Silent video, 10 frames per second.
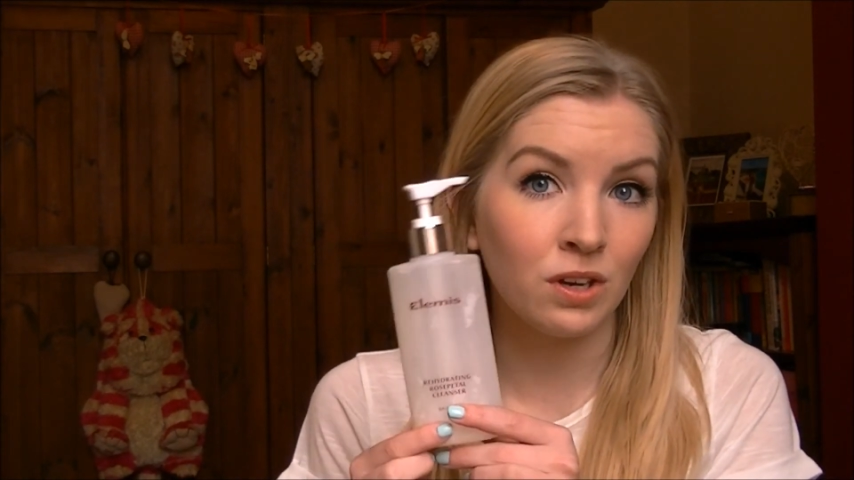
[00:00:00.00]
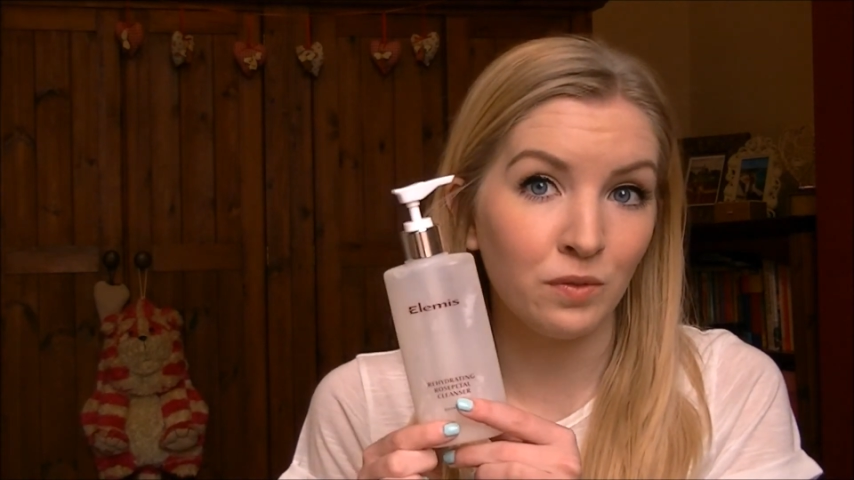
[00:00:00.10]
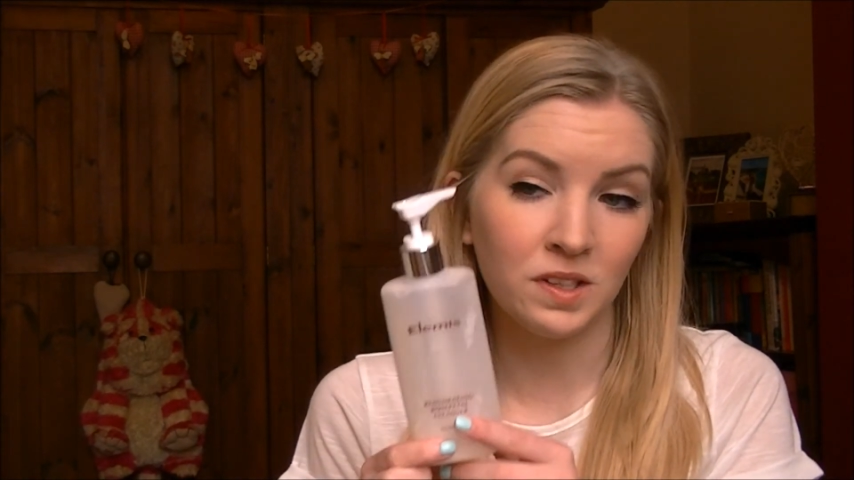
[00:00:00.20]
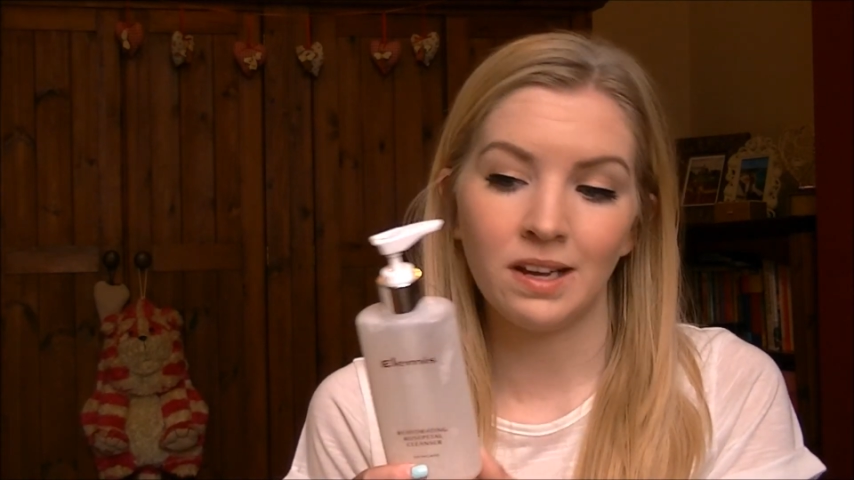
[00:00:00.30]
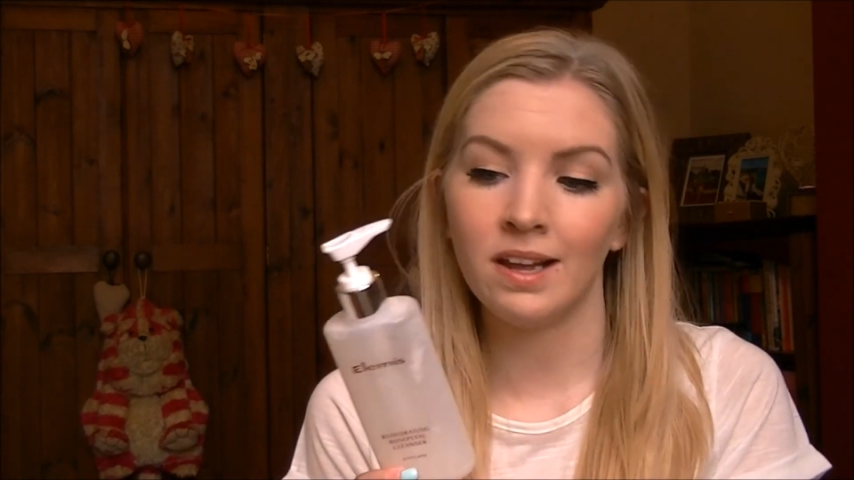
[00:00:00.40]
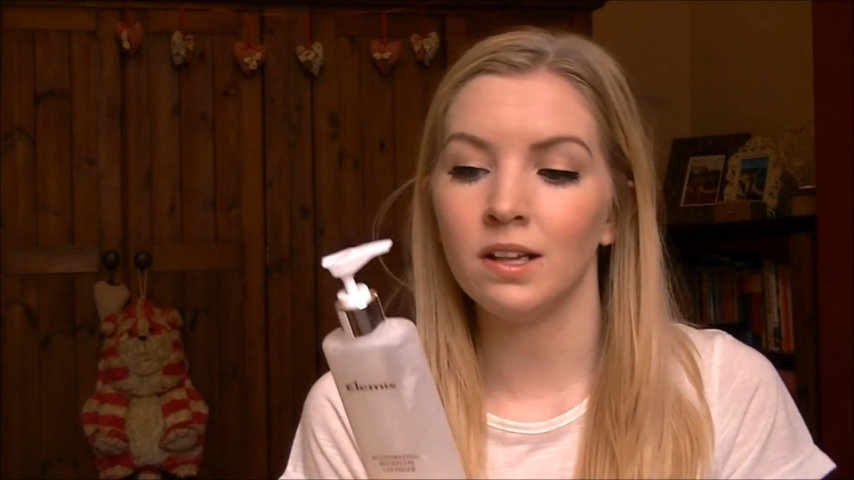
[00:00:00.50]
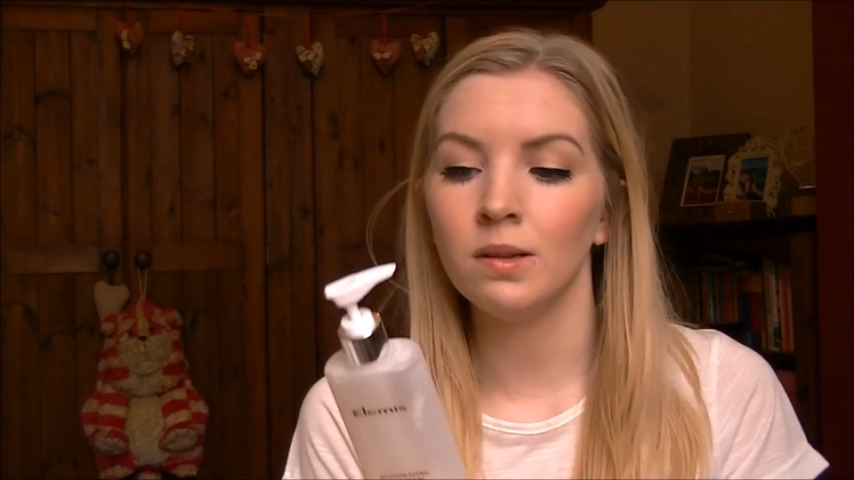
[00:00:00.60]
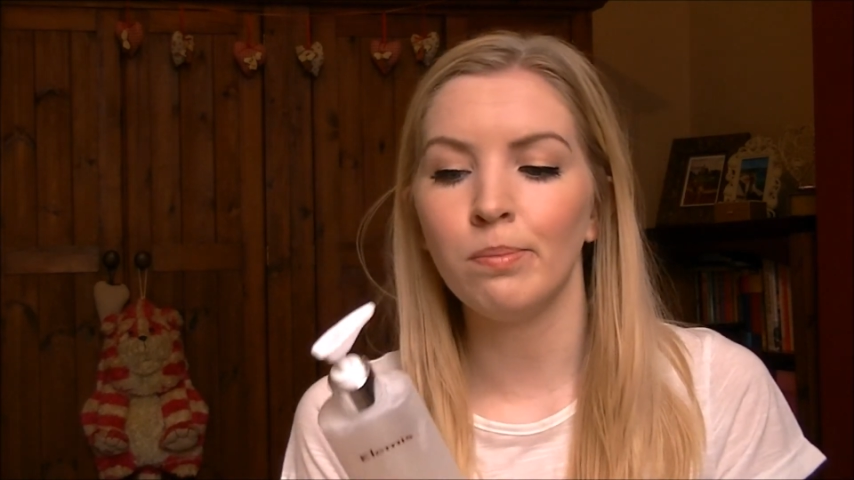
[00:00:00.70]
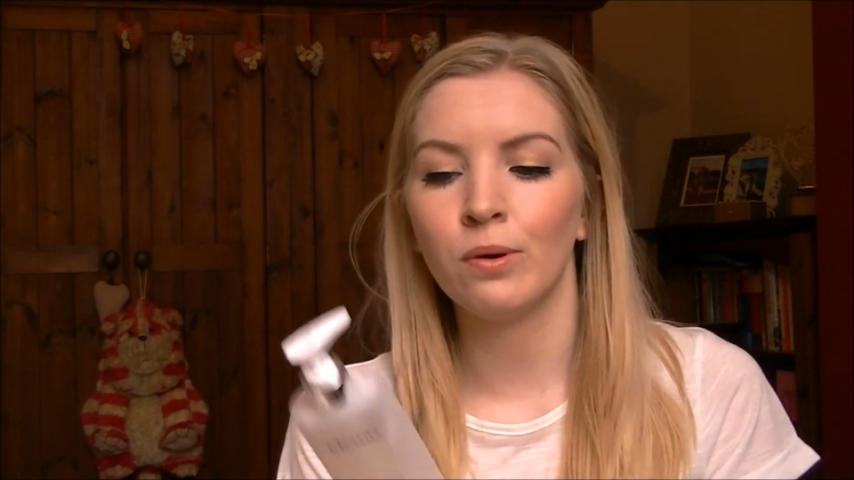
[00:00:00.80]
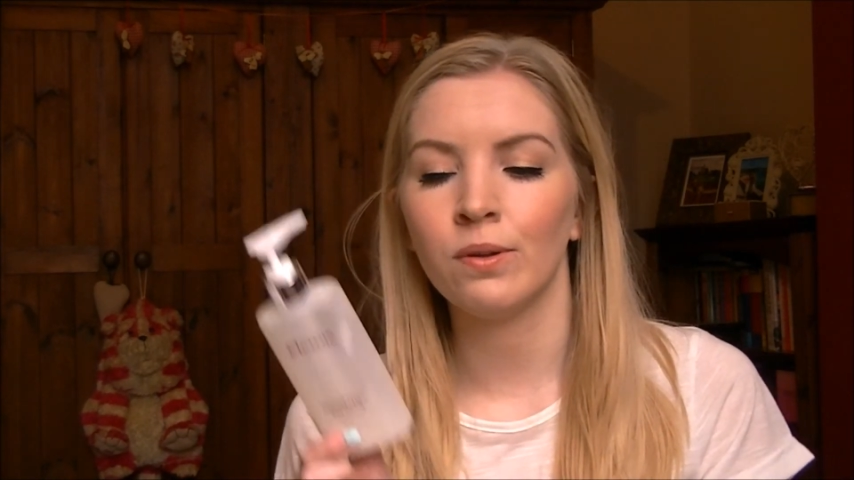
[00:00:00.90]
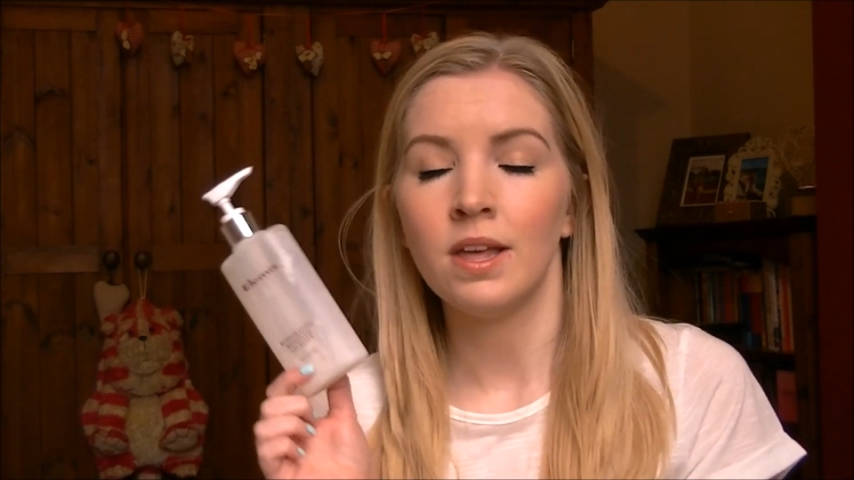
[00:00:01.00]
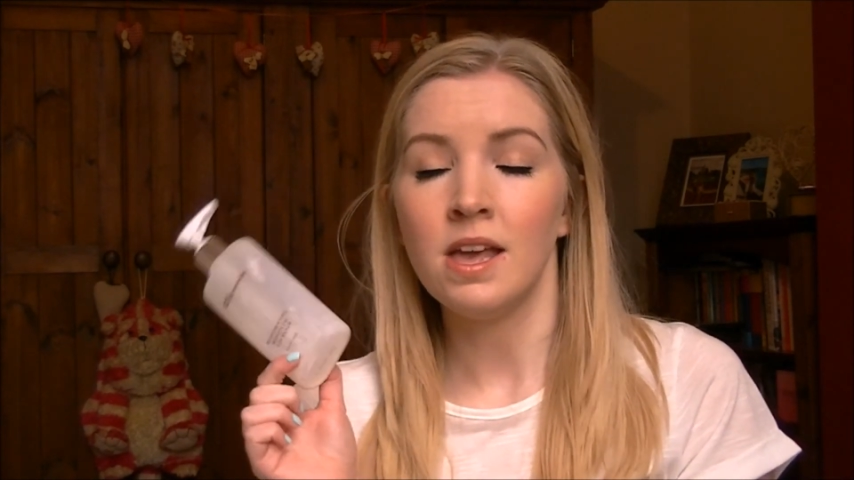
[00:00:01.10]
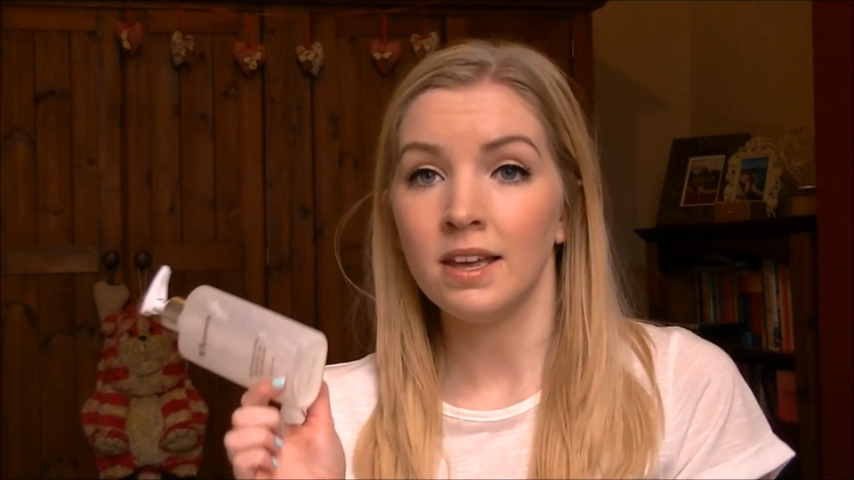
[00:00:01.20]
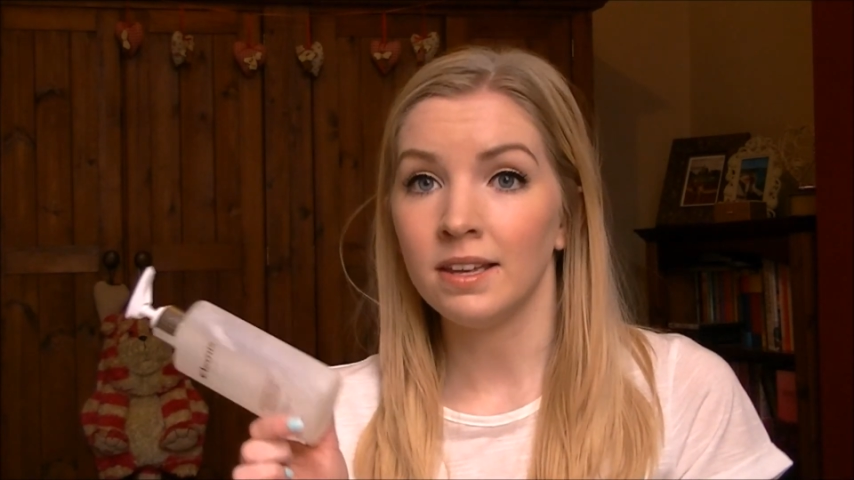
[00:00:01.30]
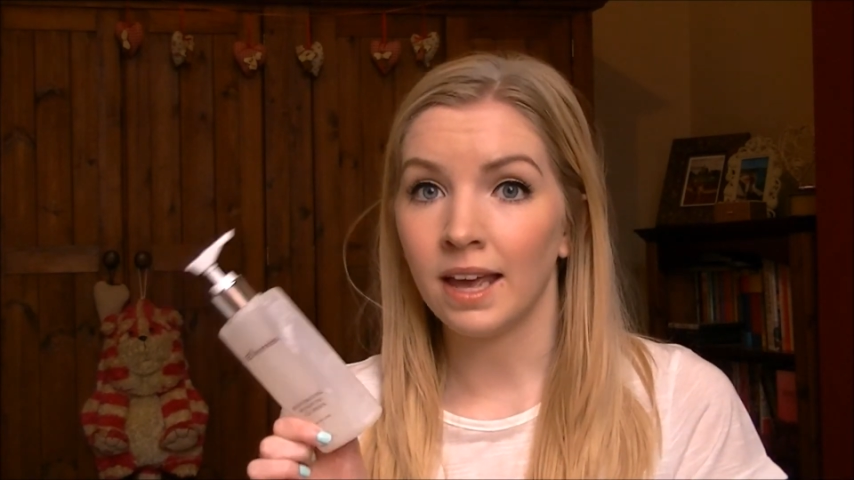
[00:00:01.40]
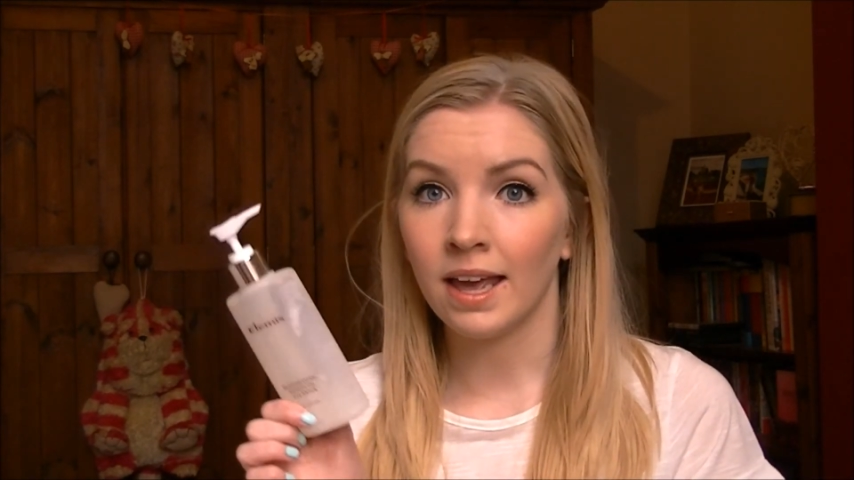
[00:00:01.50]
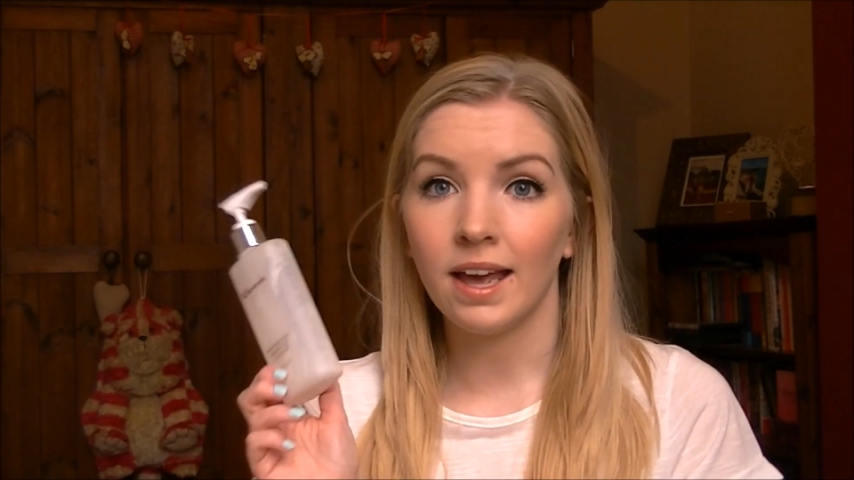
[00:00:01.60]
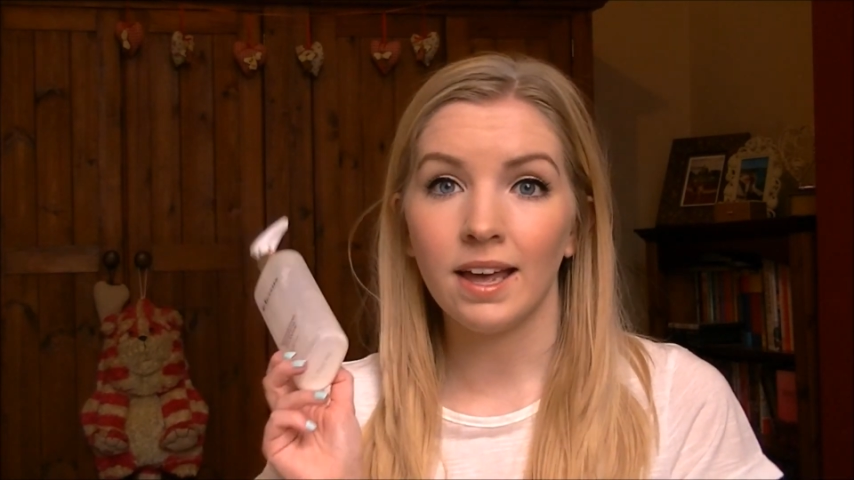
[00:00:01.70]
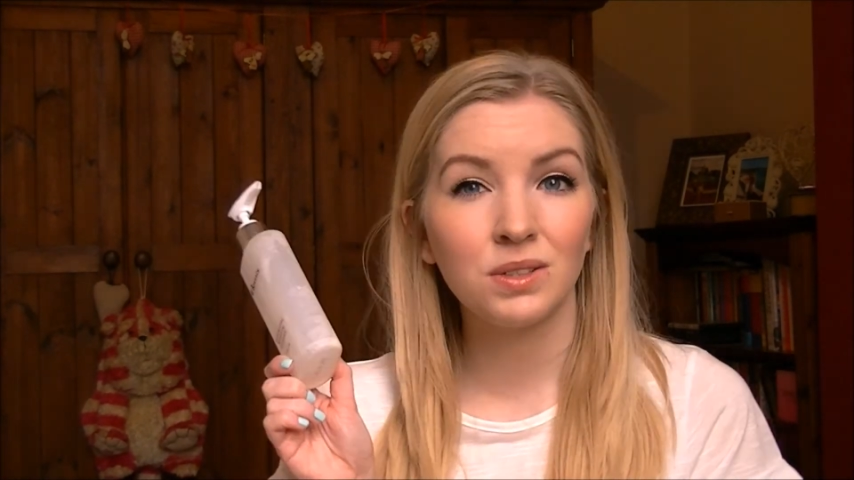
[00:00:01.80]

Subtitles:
of the title, but yeah,